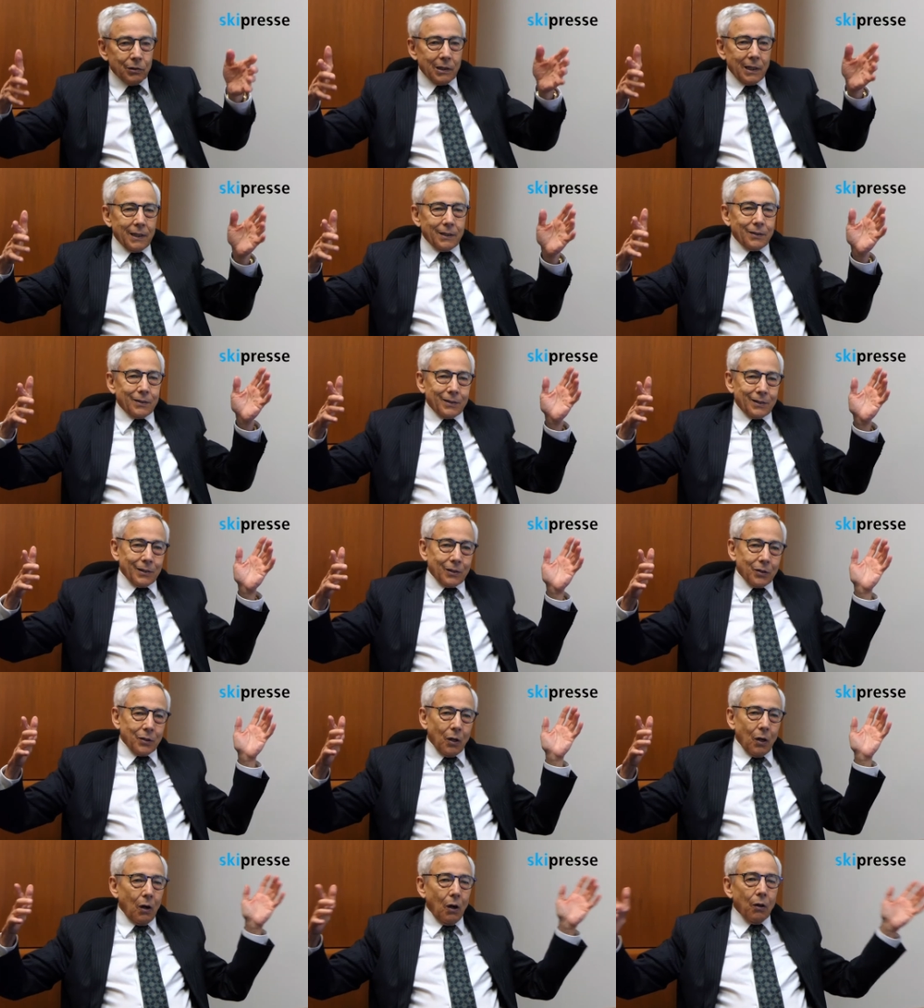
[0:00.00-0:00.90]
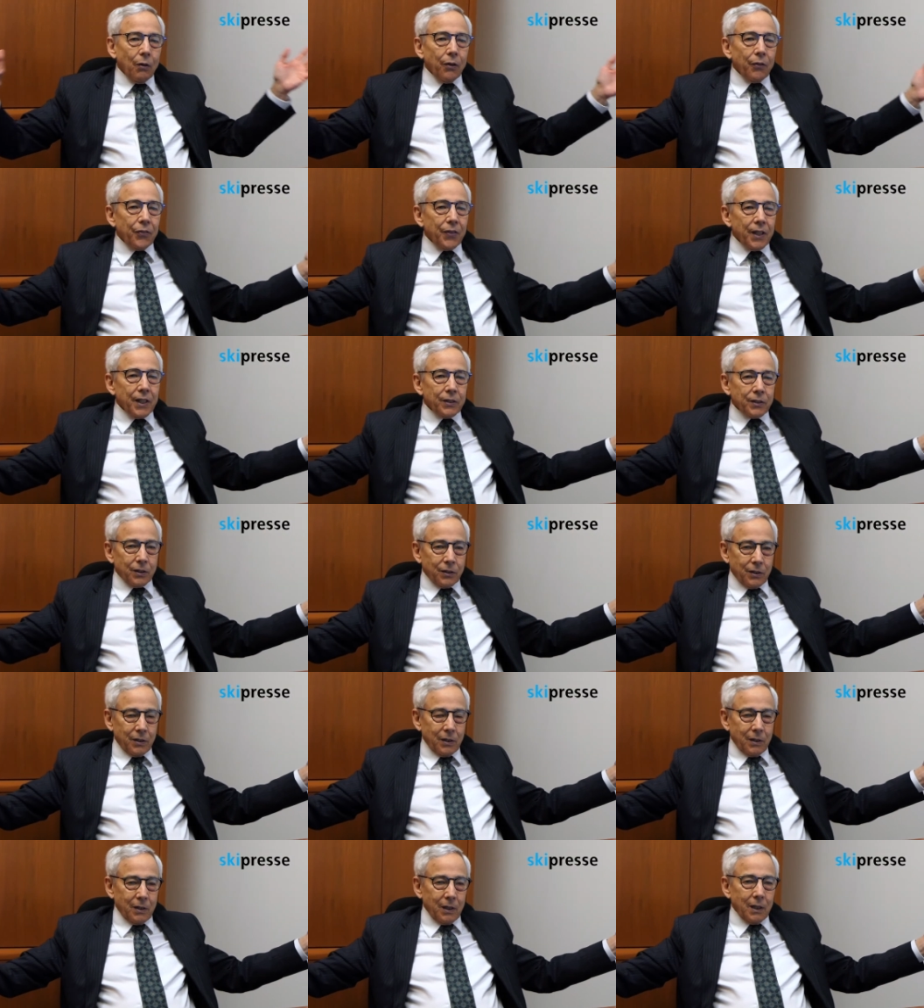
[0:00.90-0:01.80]
Let's all the things that
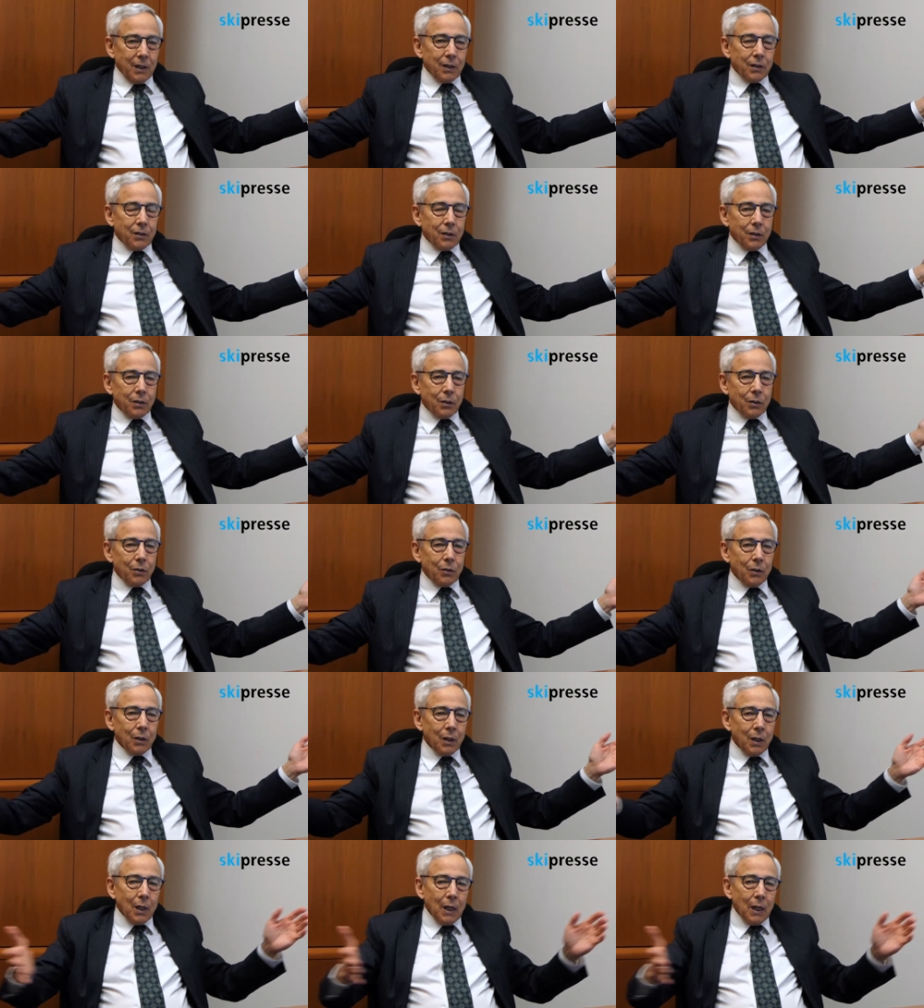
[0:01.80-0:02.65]
you needed to do